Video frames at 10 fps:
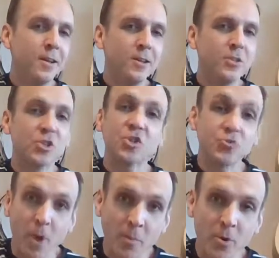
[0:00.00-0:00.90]

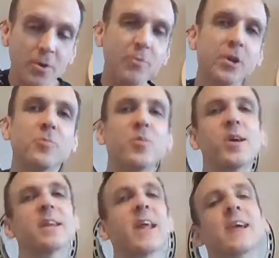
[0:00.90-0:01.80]
strummer. We're going to play
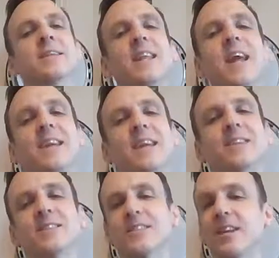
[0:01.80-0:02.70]
again today.
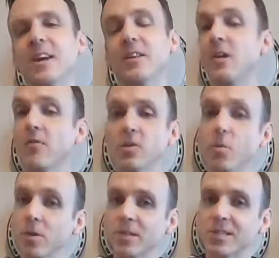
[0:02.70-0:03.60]
It's a cover of the
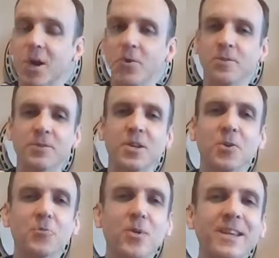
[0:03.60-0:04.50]
Rolling Stone. It's a
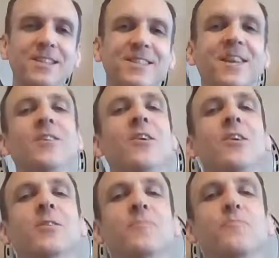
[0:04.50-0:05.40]
great
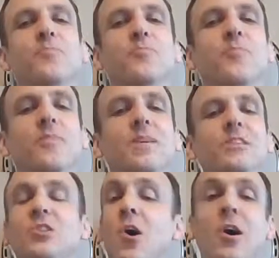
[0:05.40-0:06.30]
sing-along
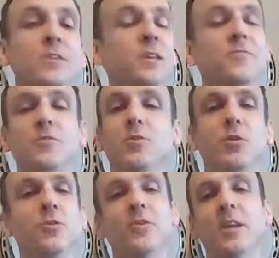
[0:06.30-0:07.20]
song that if you
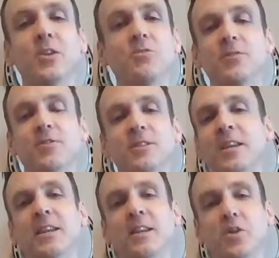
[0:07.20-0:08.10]
learn and you start
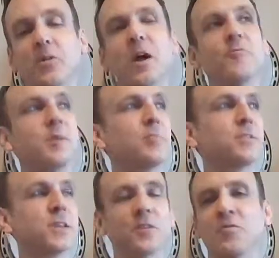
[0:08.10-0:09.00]
singing it, you'll have people
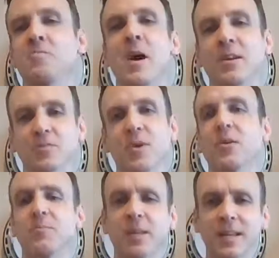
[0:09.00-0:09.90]
singing from miles around.
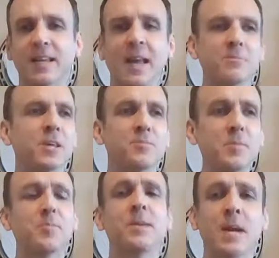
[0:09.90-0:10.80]
You play it at a campsite,
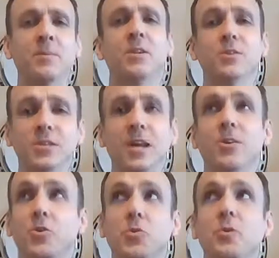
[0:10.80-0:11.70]
people will be coming to your site,
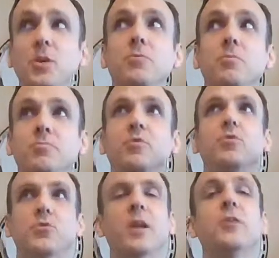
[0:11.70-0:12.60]
or you'll hear them
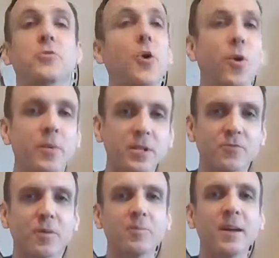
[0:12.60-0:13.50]
trying to do the harmonies from